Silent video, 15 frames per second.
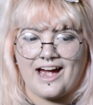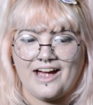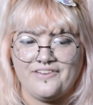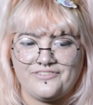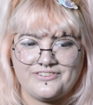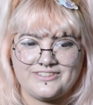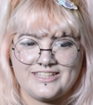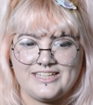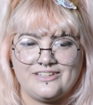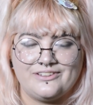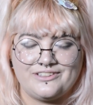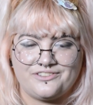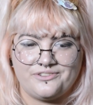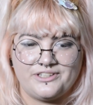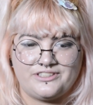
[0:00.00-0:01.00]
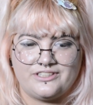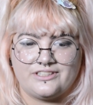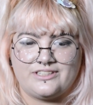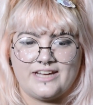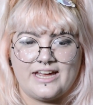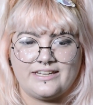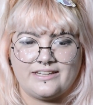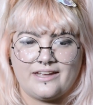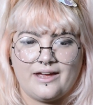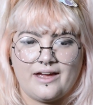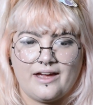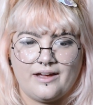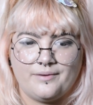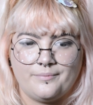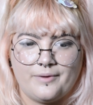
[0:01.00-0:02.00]
I've seen on Twitter
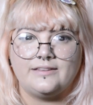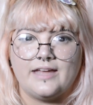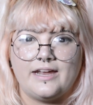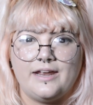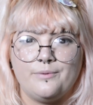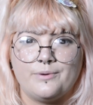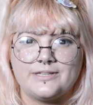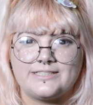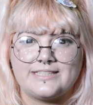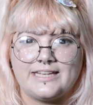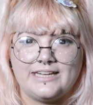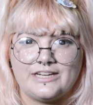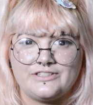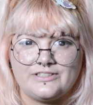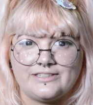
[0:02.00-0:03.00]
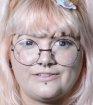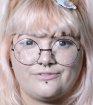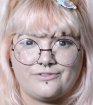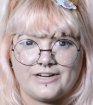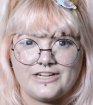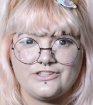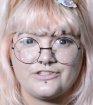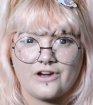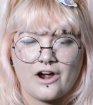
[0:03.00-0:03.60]
that it was allegedly French